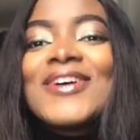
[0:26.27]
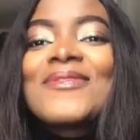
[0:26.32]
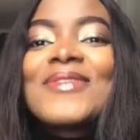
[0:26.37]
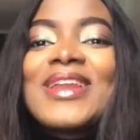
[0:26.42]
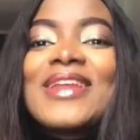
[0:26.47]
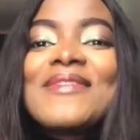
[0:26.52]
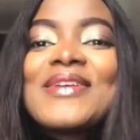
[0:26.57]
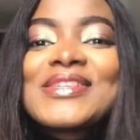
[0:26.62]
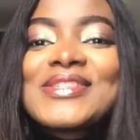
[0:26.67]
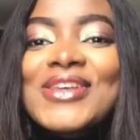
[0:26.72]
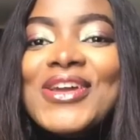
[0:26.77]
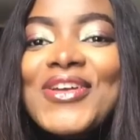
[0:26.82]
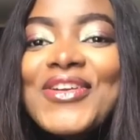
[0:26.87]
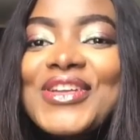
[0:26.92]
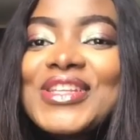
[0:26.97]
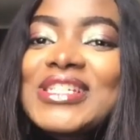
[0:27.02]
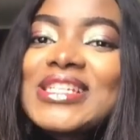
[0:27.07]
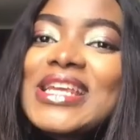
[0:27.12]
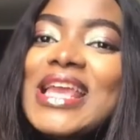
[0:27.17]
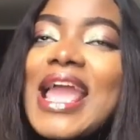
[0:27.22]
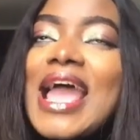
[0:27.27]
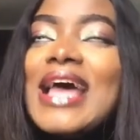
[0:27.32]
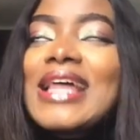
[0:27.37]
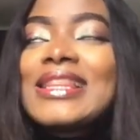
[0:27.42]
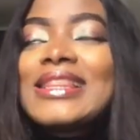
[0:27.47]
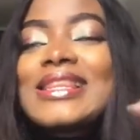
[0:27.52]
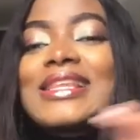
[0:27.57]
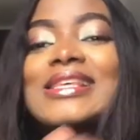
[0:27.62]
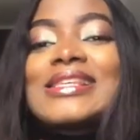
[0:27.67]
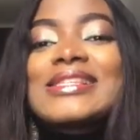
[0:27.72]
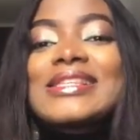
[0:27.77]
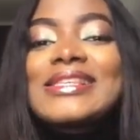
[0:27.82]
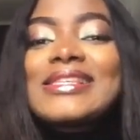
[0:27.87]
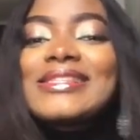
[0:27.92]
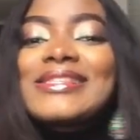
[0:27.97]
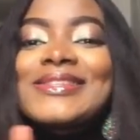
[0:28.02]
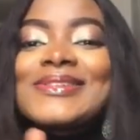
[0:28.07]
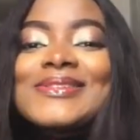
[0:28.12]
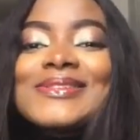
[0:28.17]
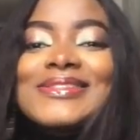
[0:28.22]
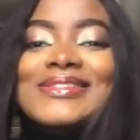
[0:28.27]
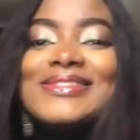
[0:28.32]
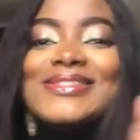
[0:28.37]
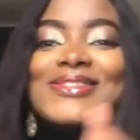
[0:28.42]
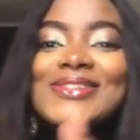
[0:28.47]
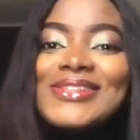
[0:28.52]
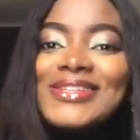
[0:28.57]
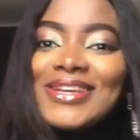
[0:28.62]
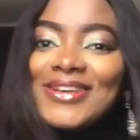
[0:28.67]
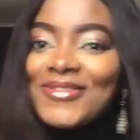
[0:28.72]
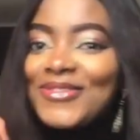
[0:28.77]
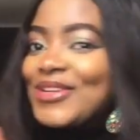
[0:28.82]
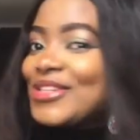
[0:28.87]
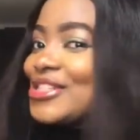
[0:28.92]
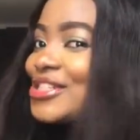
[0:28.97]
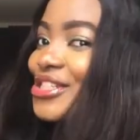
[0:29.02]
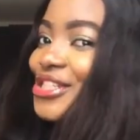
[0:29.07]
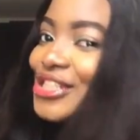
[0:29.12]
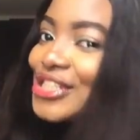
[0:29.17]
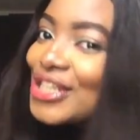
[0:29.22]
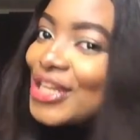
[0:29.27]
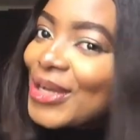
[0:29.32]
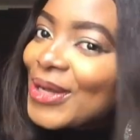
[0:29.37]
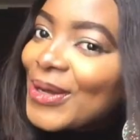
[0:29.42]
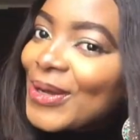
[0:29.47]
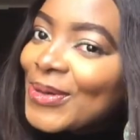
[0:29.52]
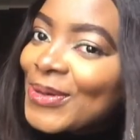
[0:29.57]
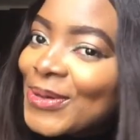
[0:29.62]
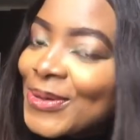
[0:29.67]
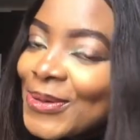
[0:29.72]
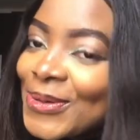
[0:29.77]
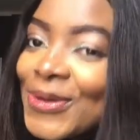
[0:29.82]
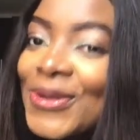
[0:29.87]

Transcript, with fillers: My name is Narichi and this is still the Nonye Richie Show.